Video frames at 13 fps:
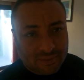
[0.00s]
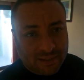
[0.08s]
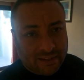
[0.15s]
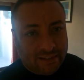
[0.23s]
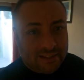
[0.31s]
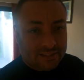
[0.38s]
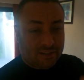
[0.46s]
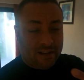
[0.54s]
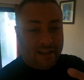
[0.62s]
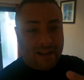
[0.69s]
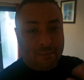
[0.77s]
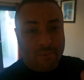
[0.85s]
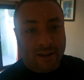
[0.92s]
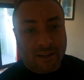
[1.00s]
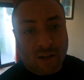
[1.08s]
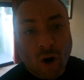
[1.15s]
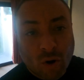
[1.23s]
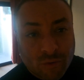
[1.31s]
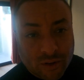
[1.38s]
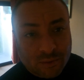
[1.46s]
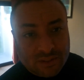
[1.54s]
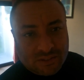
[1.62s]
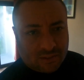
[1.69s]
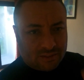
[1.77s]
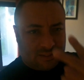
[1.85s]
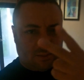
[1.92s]
And yesterday I got my COVID
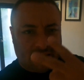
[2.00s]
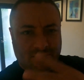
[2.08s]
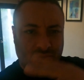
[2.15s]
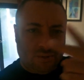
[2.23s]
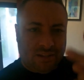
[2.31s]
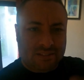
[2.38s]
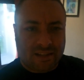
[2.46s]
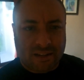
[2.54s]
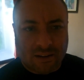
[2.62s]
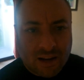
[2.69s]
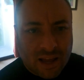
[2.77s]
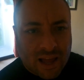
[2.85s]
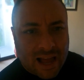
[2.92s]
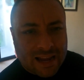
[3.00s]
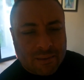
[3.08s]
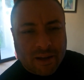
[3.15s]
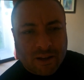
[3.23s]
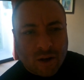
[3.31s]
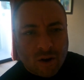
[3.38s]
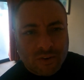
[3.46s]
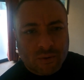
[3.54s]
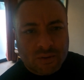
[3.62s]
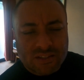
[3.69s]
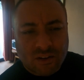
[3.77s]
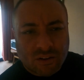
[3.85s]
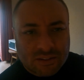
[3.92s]
results. Like 2 days later, I got my COVID
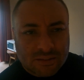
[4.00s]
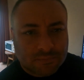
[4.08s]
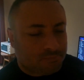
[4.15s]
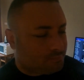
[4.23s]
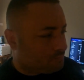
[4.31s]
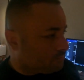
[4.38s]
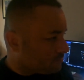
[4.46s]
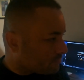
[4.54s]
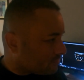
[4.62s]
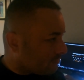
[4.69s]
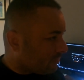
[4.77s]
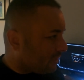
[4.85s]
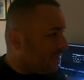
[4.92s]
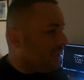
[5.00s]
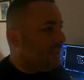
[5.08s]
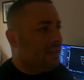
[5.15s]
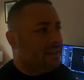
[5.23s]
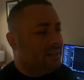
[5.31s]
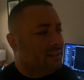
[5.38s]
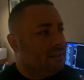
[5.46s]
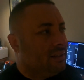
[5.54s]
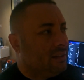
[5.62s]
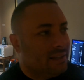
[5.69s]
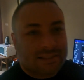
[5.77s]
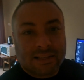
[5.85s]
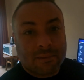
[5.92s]
results, and
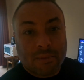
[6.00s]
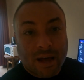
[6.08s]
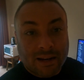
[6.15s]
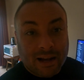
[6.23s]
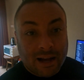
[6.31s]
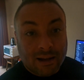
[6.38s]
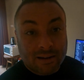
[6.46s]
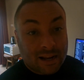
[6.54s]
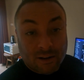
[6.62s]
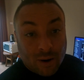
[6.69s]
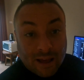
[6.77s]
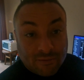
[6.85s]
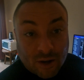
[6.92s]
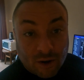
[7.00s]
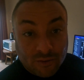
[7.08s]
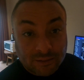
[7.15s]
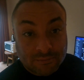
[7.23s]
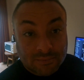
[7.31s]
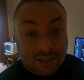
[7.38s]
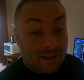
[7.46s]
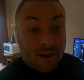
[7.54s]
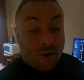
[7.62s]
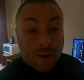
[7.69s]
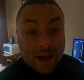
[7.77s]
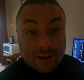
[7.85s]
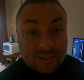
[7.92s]
said I don't have COVID.
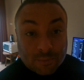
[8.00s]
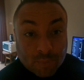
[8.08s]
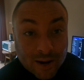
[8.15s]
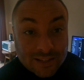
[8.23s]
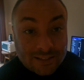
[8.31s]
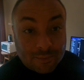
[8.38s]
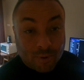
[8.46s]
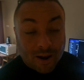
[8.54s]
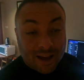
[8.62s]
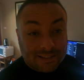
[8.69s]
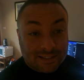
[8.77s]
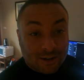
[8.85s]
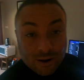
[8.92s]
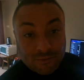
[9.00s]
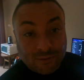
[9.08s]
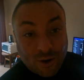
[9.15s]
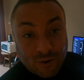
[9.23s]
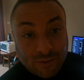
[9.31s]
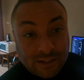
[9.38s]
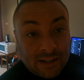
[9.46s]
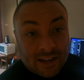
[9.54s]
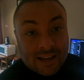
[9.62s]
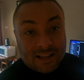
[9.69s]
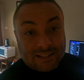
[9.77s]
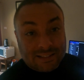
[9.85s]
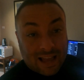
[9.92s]
Wow, surprise, surprise, I don't have COVID,
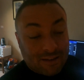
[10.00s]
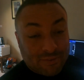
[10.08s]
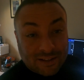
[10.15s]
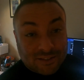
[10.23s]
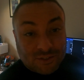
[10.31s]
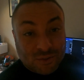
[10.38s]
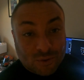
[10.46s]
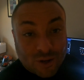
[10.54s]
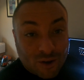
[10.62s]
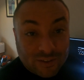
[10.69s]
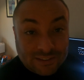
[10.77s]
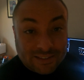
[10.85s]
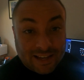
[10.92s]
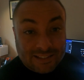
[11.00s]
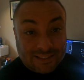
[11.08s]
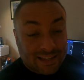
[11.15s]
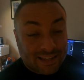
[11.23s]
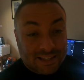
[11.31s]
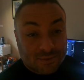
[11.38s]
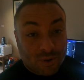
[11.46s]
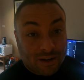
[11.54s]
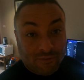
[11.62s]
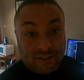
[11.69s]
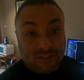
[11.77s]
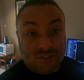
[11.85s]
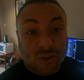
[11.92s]
because I've had 2 COVID tests, and guess what? I've
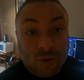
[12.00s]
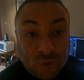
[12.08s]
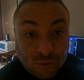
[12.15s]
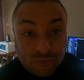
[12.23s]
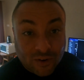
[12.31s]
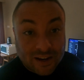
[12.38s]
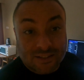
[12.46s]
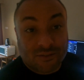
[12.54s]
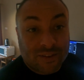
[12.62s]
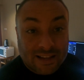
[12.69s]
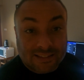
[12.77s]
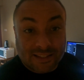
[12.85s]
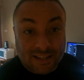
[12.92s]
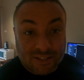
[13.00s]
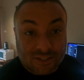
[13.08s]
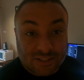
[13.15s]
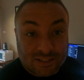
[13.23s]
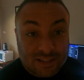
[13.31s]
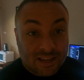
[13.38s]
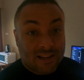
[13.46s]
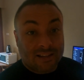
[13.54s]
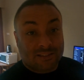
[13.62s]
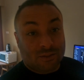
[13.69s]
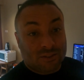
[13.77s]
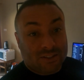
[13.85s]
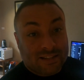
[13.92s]
had 2 Pfizer vaccinations,
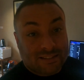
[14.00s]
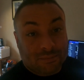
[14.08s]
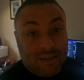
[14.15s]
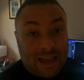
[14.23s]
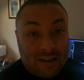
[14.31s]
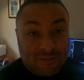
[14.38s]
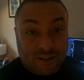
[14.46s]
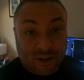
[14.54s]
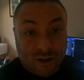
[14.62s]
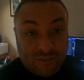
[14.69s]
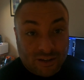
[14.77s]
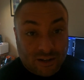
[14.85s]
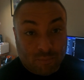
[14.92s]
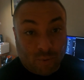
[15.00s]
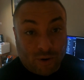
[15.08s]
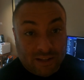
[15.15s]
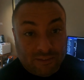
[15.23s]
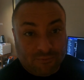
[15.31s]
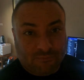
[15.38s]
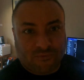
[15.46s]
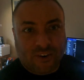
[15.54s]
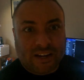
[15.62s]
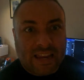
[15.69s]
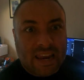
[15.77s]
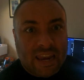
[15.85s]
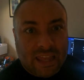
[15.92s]
so the chance of me having COVID are pretty
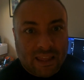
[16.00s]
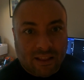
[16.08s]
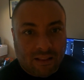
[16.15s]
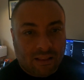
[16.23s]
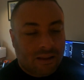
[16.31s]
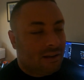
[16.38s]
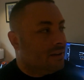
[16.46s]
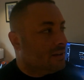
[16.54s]
freaking nil.